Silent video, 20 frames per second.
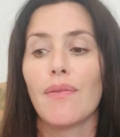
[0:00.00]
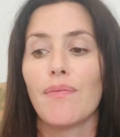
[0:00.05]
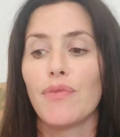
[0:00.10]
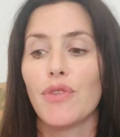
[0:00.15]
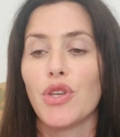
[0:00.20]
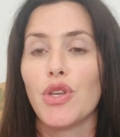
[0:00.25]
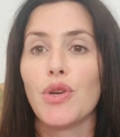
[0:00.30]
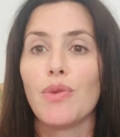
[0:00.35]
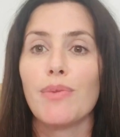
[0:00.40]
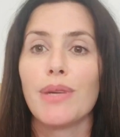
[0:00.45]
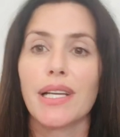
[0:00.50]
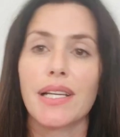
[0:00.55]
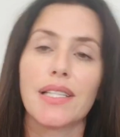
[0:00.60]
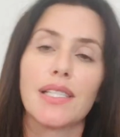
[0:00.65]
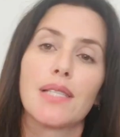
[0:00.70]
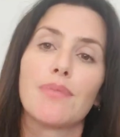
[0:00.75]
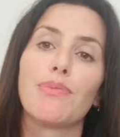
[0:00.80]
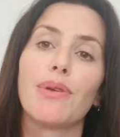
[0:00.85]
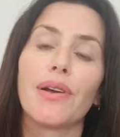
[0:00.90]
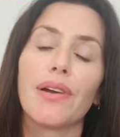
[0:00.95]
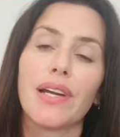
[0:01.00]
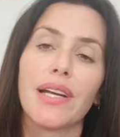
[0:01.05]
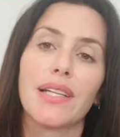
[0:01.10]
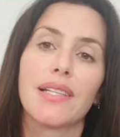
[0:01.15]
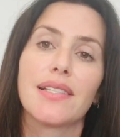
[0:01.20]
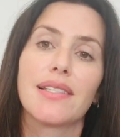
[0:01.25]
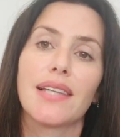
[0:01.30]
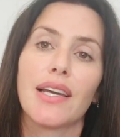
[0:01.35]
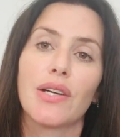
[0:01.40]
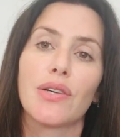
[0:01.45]
human
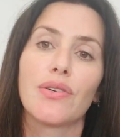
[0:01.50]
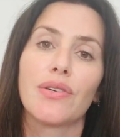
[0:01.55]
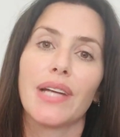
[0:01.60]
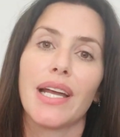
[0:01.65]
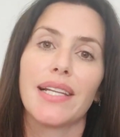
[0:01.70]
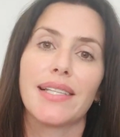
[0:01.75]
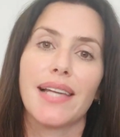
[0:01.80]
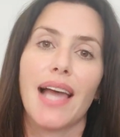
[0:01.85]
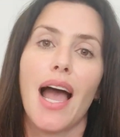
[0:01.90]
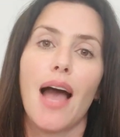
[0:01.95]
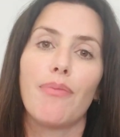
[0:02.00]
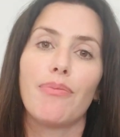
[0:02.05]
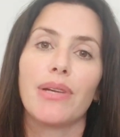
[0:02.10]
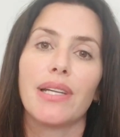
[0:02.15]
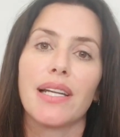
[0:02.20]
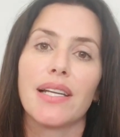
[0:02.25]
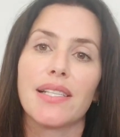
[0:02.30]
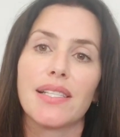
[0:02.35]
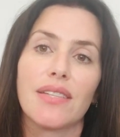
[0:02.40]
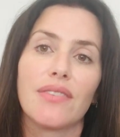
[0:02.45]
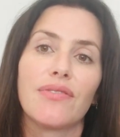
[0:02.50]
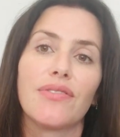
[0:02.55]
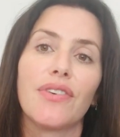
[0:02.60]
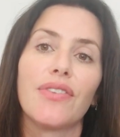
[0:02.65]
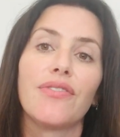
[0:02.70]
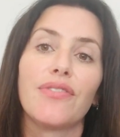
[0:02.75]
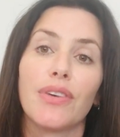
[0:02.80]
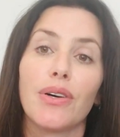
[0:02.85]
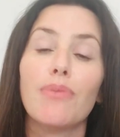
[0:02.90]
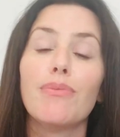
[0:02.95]
experience that creates happiness and
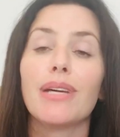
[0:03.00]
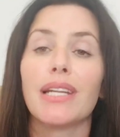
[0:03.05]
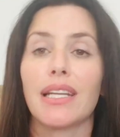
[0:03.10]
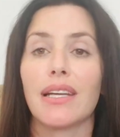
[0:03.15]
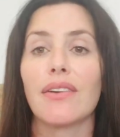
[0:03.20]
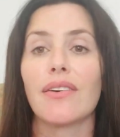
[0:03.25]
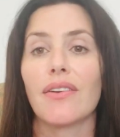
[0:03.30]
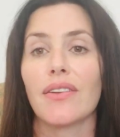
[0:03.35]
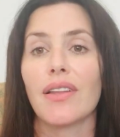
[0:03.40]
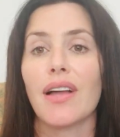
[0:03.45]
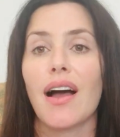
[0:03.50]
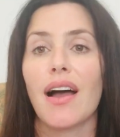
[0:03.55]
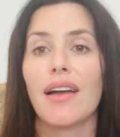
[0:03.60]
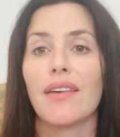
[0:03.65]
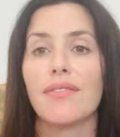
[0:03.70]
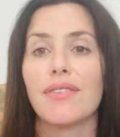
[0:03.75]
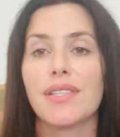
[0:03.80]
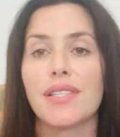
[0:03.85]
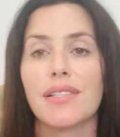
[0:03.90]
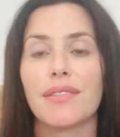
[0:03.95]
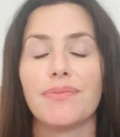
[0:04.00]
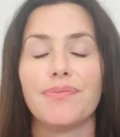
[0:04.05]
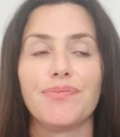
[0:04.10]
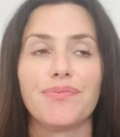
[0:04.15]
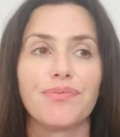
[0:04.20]
fulfillment in our lives.